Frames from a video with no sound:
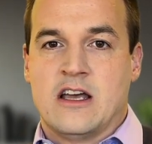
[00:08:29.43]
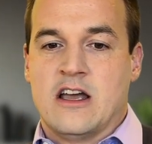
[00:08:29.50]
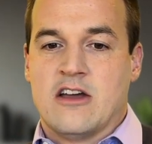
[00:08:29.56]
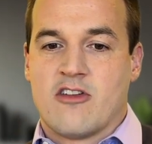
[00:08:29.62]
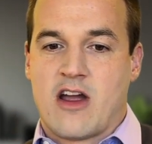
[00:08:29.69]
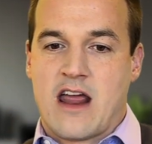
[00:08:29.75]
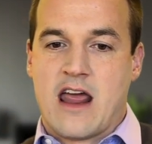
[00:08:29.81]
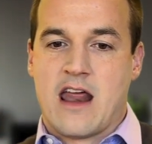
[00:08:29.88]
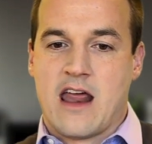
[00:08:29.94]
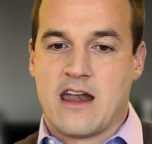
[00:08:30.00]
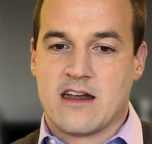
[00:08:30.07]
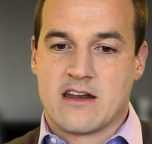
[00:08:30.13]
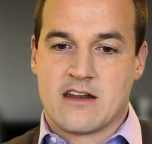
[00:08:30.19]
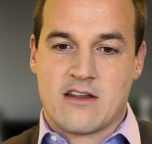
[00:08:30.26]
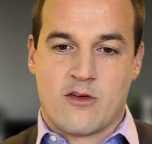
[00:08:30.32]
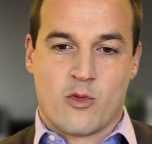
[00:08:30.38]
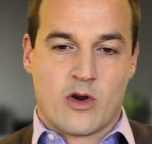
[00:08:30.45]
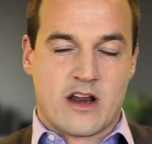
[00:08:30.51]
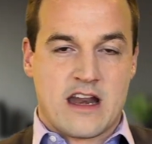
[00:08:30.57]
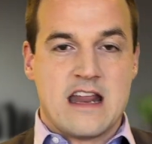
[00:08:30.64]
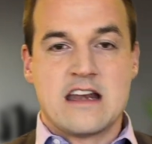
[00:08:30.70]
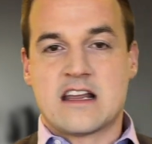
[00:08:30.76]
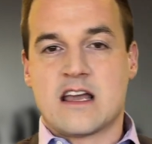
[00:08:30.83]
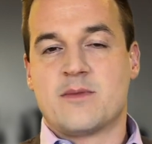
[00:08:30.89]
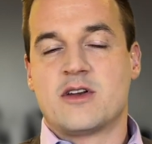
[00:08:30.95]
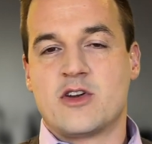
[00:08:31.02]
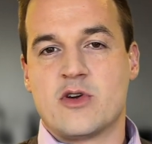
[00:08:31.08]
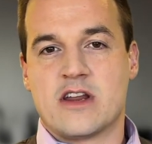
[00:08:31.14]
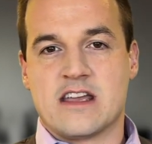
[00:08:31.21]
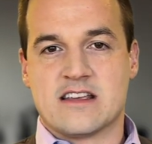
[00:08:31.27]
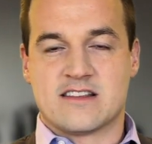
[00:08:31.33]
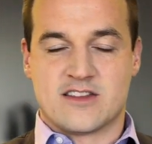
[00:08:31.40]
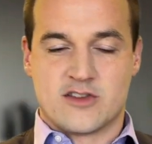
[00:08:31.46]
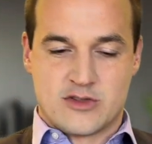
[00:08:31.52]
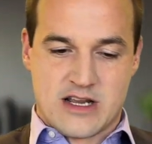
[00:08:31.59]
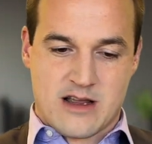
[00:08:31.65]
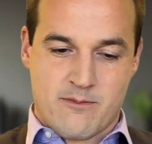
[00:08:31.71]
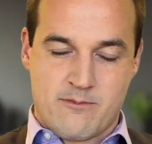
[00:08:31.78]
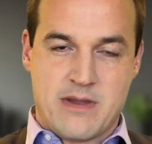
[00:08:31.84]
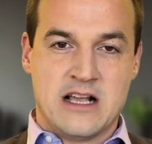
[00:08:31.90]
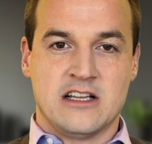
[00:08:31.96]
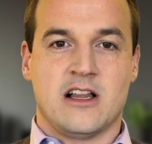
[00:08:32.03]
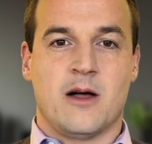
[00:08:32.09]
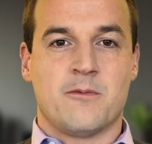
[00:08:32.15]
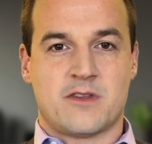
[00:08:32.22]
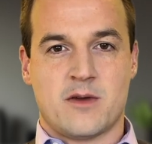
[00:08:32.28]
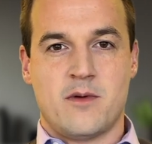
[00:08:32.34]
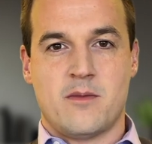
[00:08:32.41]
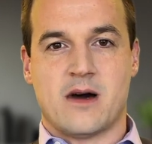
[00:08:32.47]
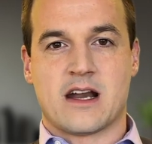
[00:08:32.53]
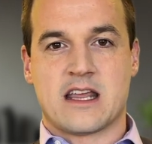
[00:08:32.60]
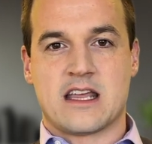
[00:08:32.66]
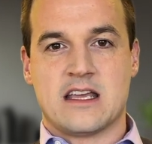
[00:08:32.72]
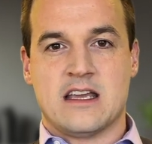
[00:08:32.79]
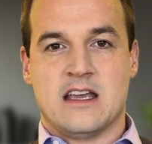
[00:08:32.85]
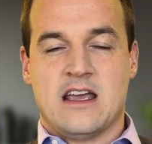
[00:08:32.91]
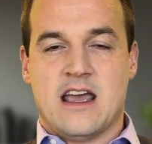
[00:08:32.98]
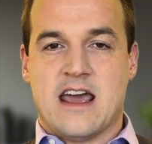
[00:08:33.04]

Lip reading: Right, and what an income annuity is you take a big lump sum of money